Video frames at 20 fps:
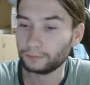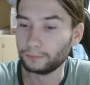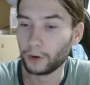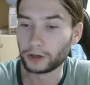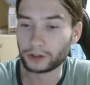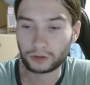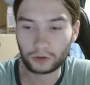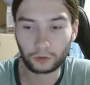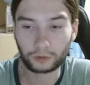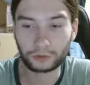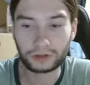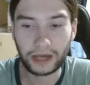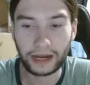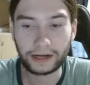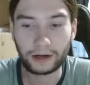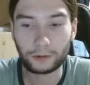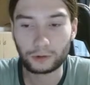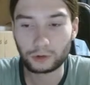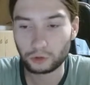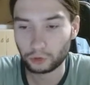but
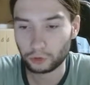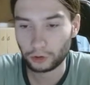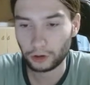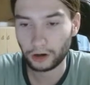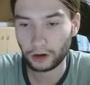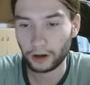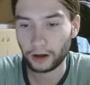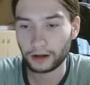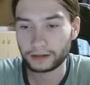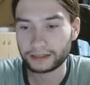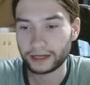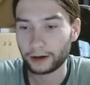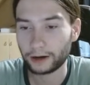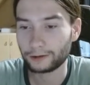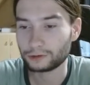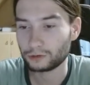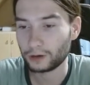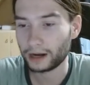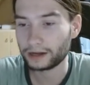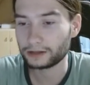continue to their
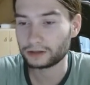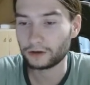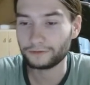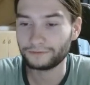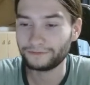trend of